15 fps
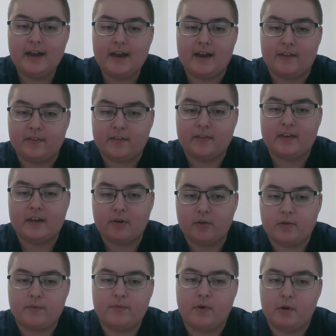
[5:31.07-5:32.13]
And the
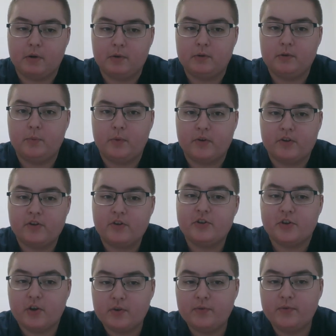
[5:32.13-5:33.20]
year that followed was
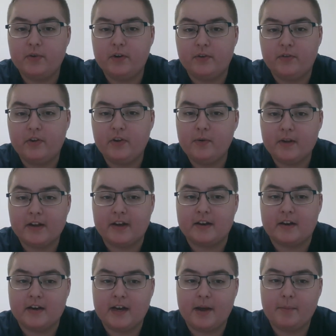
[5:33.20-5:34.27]
chock full of
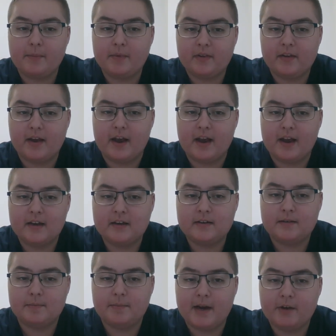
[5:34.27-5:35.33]
suicide attempts
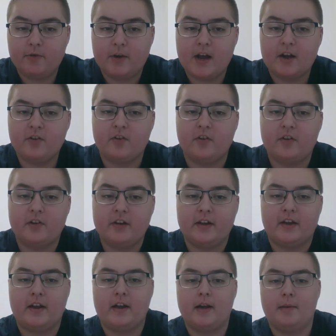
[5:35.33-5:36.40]
and bad reactions
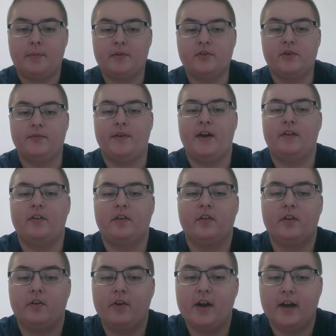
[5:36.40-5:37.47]
to a bunch of
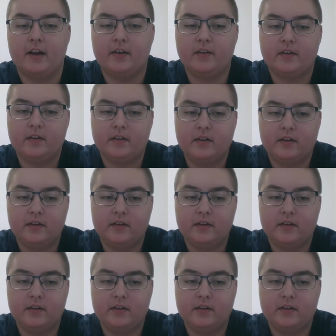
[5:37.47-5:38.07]
SSRIs.